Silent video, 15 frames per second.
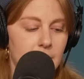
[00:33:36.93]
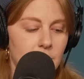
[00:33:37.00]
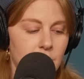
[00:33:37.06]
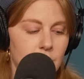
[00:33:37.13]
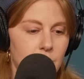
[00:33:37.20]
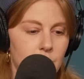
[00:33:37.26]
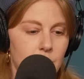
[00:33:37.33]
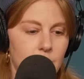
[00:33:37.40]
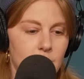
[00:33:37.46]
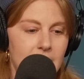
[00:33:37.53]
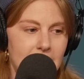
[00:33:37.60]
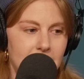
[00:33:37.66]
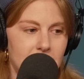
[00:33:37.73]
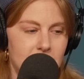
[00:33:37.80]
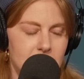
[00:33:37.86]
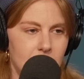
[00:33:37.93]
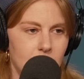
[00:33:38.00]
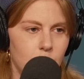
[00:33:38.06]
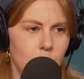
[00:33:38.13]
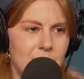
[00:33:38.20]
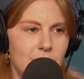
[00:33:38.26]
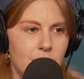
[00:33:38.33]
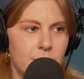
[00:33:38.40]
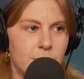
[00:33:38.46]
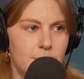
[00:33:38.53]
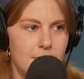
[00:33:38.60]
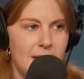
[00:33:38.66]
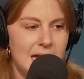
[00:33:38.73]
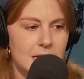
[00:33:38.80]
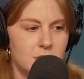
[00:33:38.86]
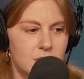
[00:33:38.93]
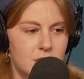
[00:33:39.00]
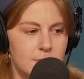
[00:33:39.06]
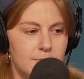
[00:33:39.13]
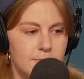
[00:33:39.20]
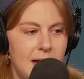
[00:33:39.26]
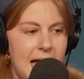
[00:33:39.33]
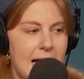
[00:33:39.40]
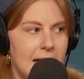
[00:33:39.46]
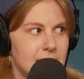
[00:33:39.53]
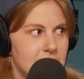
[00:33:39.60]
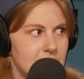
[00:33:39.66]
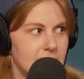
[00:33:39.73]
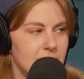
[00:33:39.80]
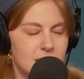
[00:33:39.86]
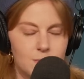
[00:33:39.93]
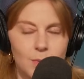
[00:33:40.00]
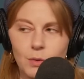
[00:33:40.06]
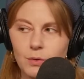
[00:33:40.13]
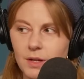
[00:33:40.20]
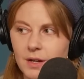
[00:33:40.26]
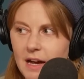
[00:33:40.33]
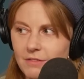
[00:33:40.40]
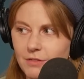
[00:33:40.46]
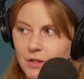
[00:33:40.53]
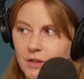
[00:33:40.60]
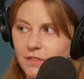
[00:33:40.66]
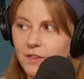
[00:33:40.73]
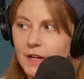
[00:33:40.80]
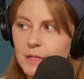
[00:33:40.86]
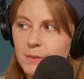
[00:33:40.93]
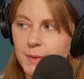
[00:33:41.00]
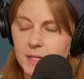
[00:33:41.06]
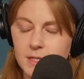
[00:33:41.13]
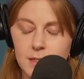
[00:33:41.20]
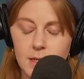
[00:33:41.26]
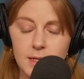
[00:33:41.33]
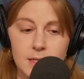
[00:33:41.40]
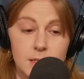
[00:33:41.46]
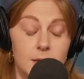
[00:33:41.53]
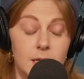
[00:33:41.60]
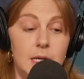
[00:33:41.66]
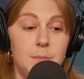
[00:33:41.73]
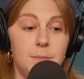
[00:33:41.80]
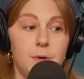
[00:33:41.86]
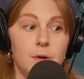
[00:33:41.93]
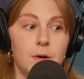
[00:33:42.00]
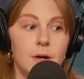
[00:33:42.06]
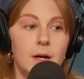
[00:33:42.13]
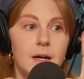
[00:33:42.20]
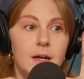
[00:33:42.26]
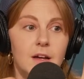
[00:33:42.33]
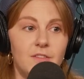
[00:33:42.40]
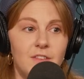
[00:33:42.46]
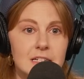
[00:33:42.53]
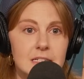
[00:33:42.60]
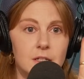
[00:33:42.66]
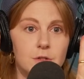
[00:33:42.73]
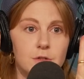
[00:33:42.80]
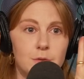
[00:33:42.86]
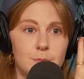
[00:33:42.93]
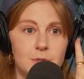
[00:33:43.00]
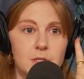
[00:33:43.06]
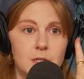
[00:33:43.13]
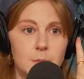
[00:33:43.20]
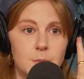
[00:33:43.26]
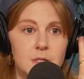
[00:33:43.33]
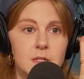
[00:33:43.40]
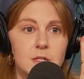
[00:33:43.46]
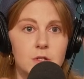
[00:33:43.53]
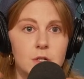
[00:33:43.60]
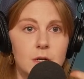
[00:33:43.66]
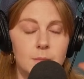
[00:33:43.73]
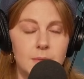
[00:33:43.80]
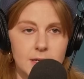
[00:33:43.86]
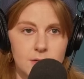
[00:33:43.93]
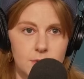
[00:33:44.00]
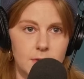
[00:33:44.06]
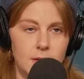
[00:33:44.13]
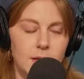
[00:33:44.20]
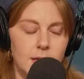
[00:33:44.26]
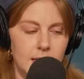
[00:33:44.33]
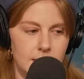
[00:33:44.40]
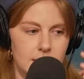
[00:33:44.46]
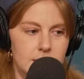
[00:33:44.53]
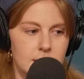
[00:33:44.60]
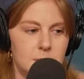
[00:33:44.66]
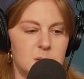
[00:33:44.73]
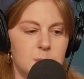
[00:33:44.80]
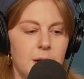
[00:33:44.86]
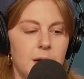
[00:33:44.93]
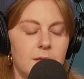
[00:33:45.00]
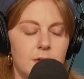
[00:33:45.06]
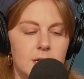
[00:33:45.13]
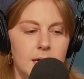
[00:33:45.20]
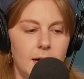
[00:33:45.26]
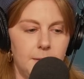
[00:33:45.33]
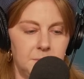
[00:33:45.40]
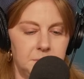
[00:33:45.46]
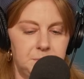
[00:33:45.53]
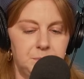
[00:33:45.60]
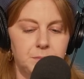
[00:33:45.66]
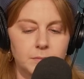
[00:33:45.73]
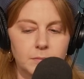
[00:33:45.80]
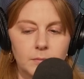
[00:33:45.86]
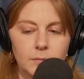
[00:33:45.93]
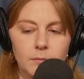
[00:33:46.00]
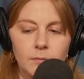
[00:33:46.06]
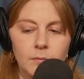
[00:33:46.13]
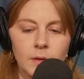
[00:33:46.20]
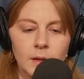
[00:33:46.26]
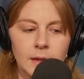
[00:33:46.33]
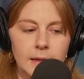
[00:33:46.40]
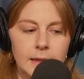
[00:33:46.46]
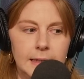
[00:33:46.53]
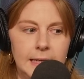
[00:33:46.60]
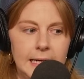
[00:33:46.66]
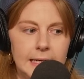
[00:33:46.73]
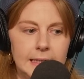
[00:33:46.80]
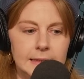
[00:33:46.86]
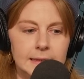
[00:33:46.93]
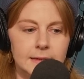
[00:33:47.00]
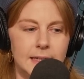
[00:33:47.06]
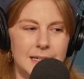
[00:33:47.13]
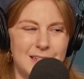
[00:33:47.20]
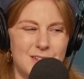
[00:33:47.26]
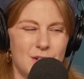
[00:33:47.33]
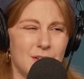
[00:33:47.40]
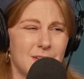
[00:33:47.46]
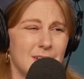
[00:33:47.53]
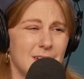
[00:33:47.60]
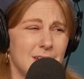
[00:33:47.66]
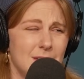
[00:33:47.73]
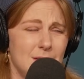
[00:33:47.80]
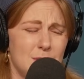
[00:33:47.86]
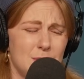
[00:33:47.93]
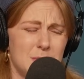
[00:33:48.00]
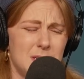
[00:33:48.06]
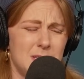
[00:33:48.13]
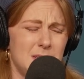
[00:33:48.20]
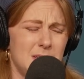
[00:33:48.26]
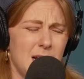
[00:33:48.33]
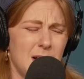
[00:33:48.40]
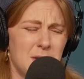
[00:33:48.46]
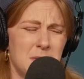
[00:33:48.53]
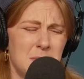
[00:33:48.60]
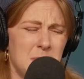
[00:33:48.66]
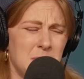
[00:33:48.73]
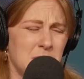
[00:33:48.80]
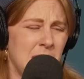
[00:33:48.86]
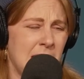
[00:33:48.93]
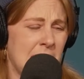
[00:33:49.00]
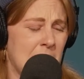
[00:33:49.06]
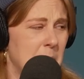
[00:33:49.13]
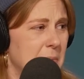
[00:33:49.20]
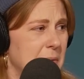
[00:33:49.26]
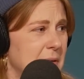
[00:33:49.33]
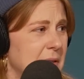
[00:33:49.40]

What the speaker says: you get this like weird mesh mask that's molded after your face because they need to keep your face in a super still position and make sure that they get the same spot every time. And I turned it into a terrible lamp.